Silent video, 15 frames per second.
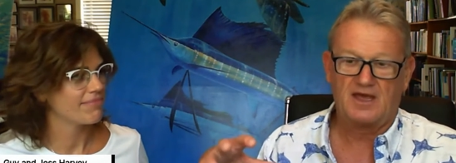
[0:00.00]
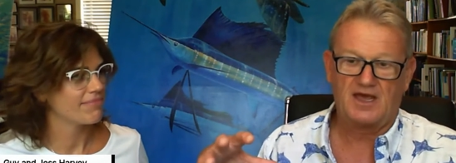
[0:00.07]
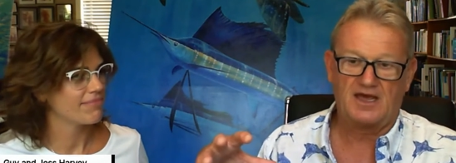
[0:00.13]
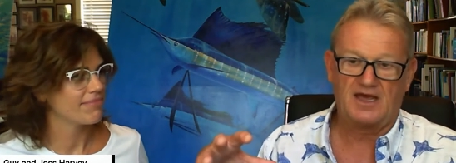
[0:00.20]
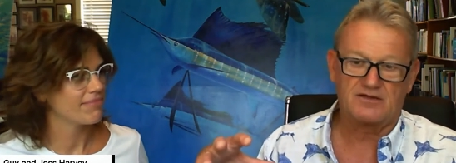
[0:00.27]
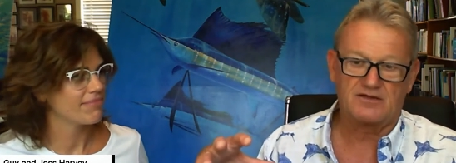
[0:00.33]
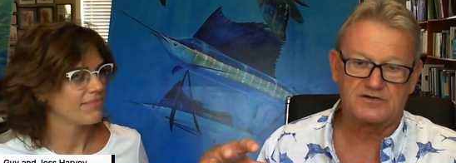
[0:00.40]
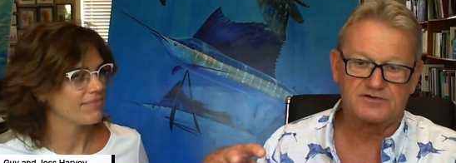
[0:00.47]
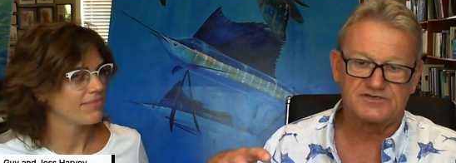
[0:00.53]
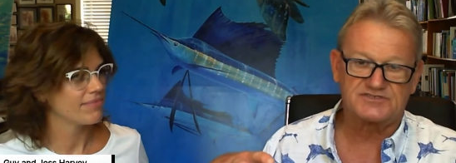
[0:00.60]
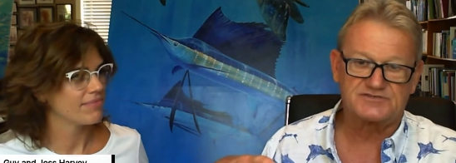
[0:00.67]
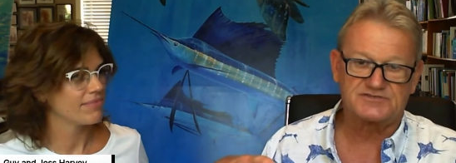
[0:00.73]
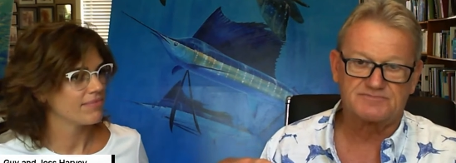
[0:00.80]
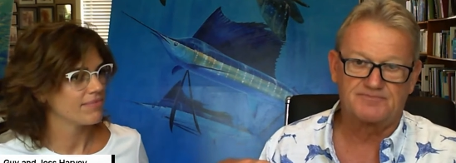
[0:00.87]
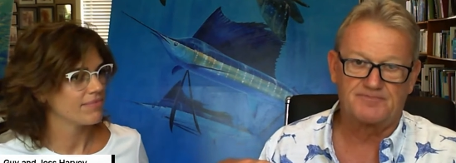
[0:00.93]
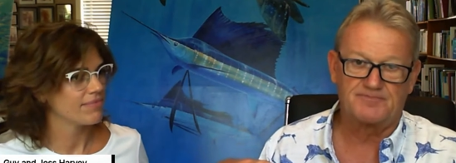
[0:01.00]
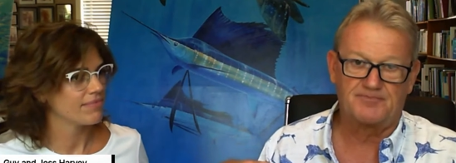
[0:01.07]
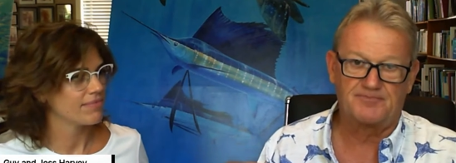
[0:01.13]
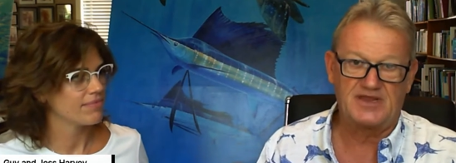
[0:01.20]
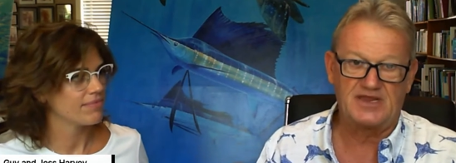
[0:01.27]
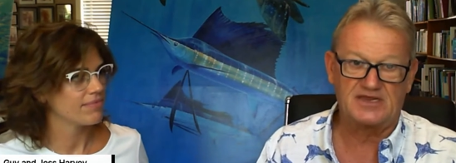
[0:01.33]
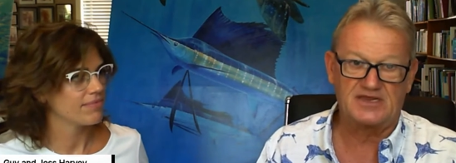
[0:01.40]
Speaker 1: And of course,
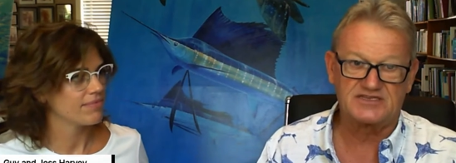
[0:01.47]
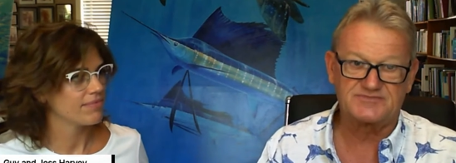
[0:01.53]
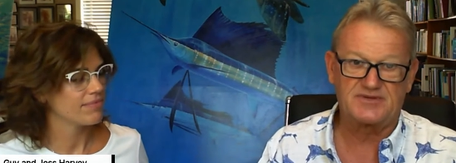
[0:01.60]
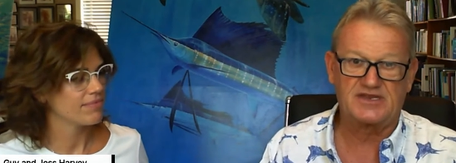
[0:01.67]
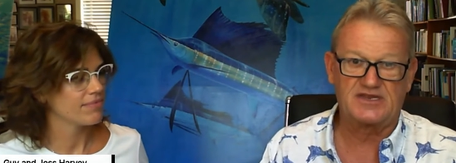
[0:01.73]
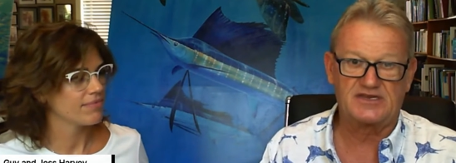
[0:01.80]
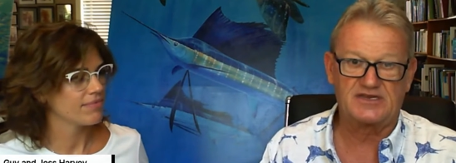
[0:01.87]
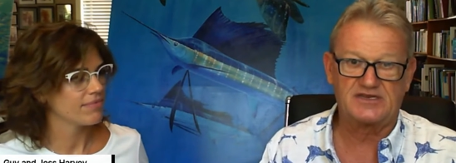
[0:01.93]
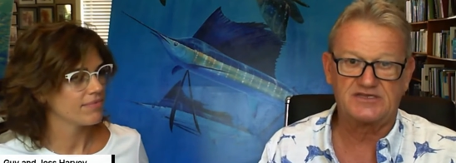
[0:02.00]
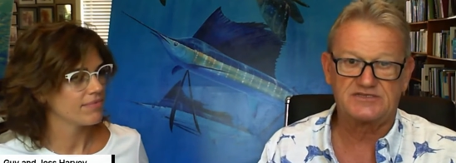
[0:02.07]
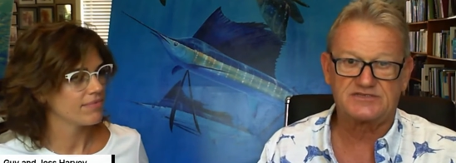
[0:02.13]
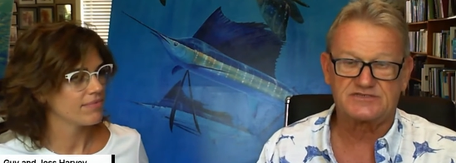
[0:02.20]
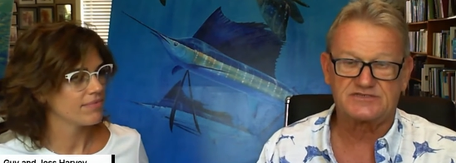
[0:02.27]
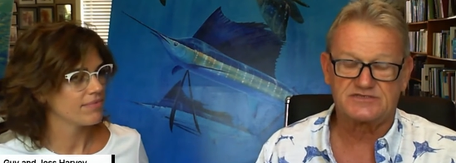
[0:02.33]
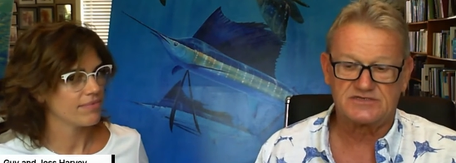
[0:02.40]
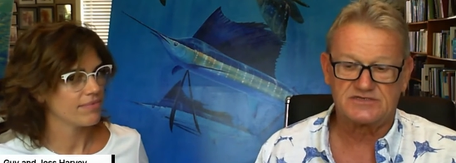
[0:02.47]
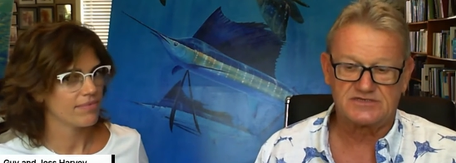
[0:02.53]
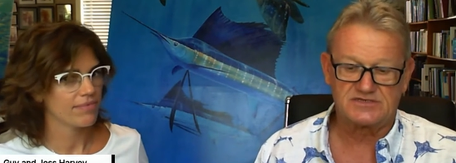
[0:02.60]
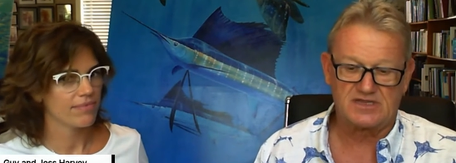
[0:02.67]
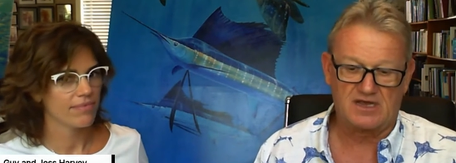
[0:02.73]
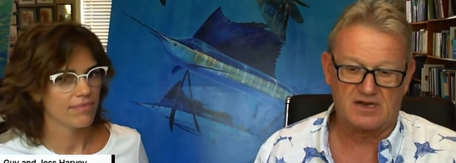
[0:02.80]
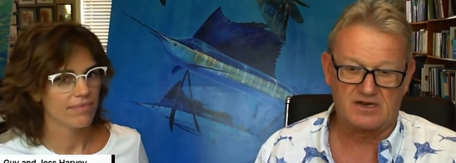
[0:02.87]
being as big as it is,
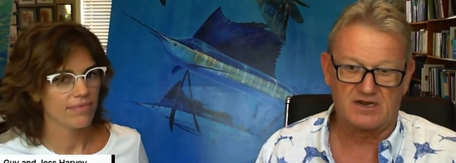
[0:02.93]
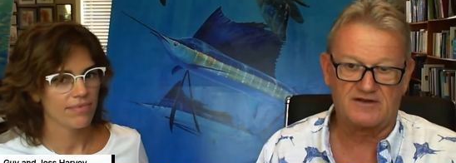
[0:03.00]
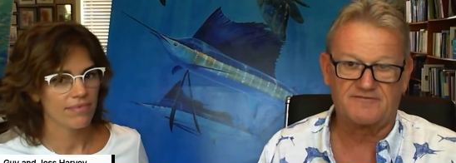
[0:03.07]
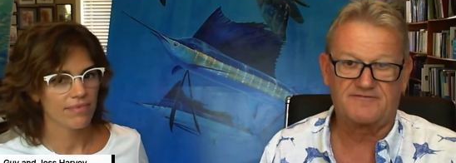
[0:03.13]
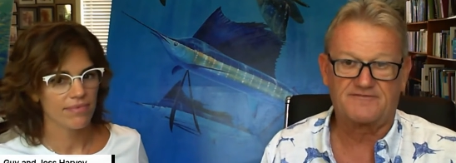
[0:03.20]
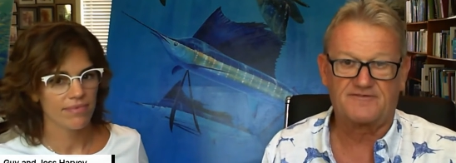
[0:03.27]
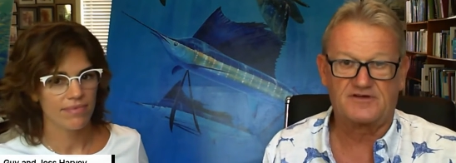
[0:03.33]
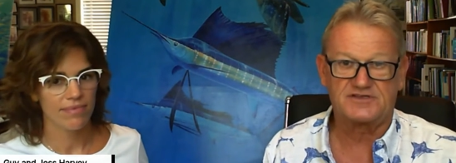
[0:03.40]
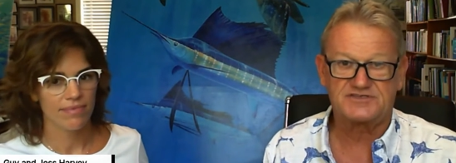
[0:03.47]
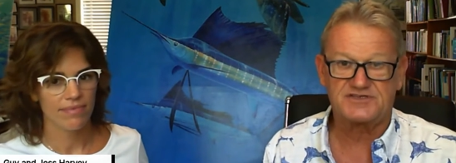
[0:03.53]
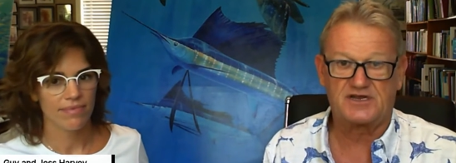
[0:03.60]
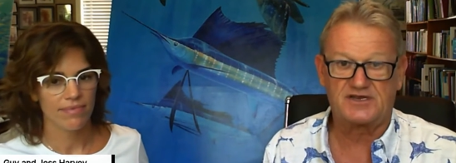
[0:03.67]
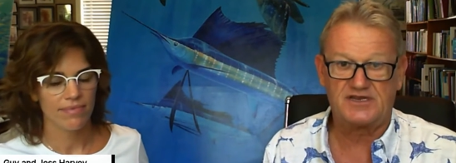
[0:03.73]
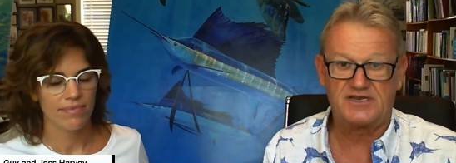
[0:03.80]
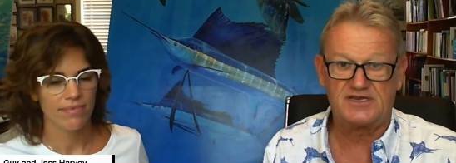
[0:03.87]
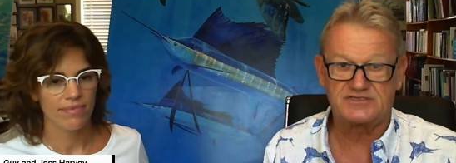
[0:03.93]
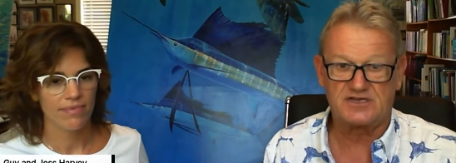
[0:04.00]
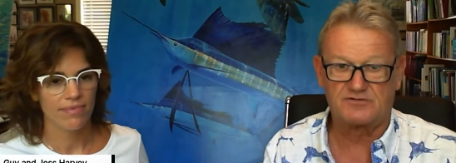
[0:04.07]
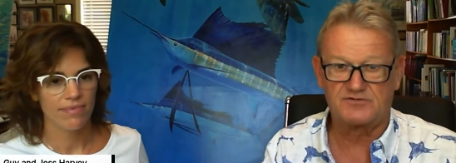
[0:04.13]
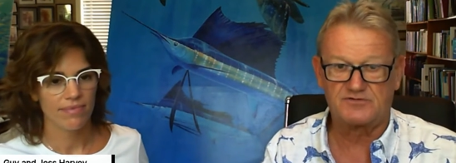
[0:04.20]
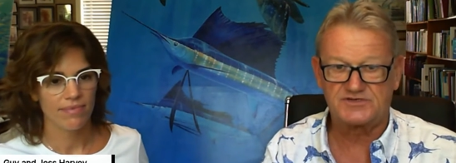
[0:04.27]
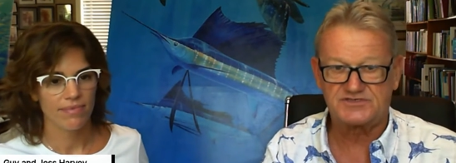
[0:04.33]
a lot of uh, sardines
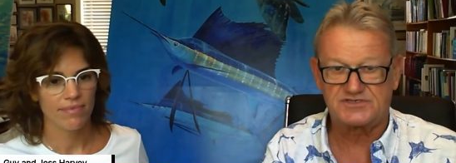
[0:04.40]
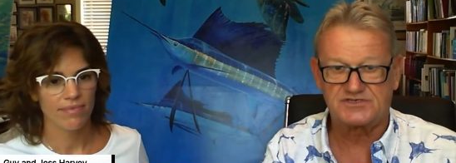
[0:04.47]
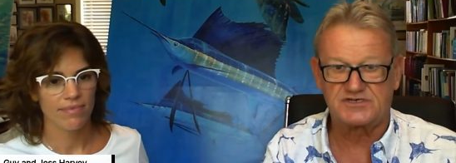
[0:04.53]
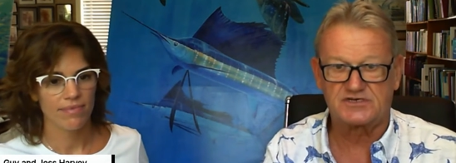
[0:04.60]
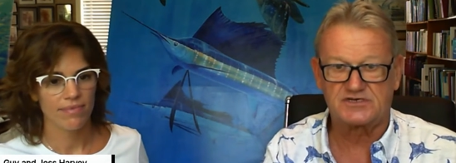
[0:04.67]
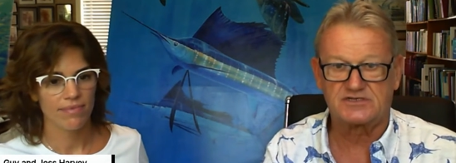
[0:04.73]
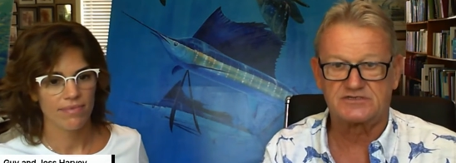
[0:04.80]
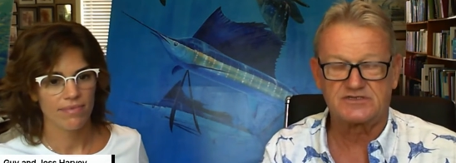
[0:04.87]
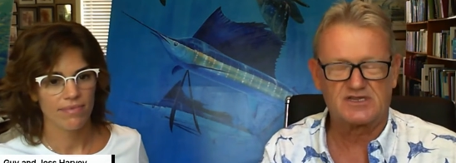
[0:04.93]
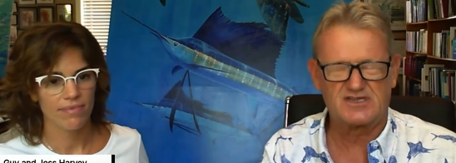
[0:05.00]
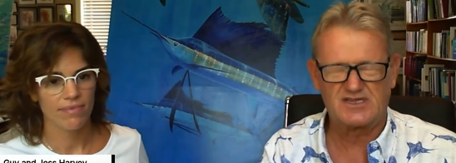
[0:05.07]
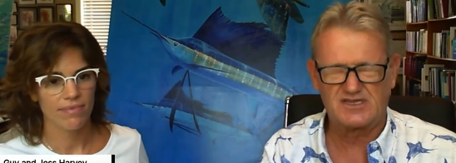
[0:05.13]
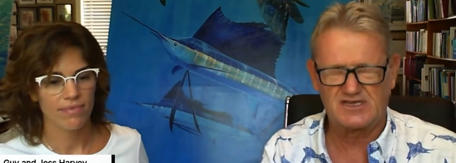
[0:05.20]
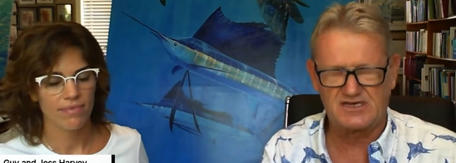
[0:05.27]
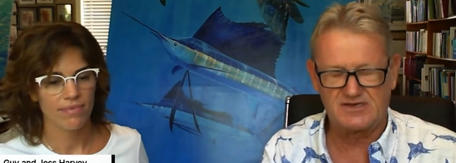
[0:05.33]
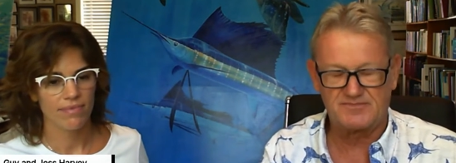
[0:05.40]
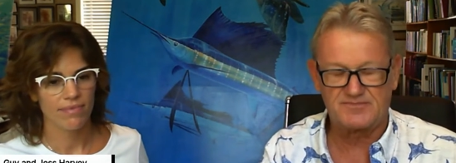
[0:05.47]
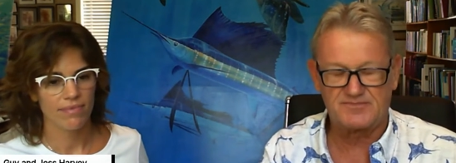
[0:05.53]
on which the turtles, the um,